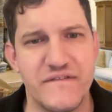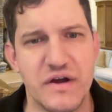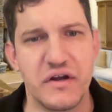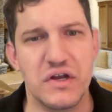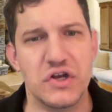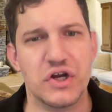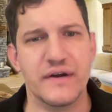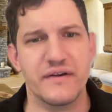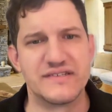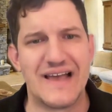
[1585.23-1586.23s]
very
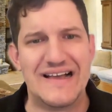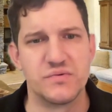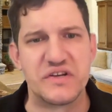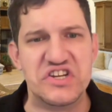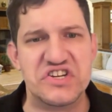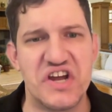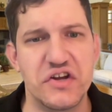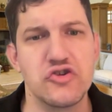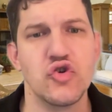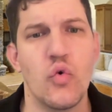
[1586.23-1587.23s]
nervous as we
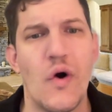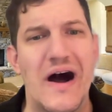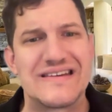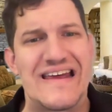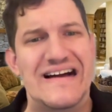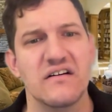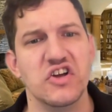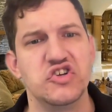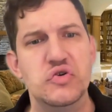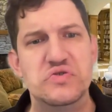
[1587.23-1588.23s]
continue to watch
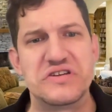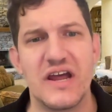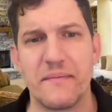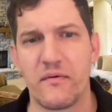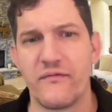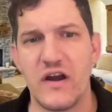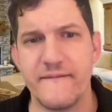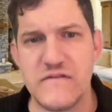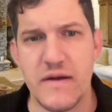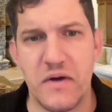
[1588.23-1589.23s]
LSU tape. I very,
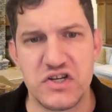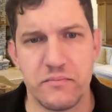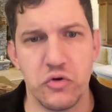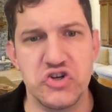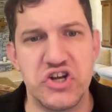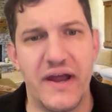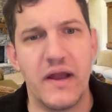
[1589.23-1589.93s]
very much appreciate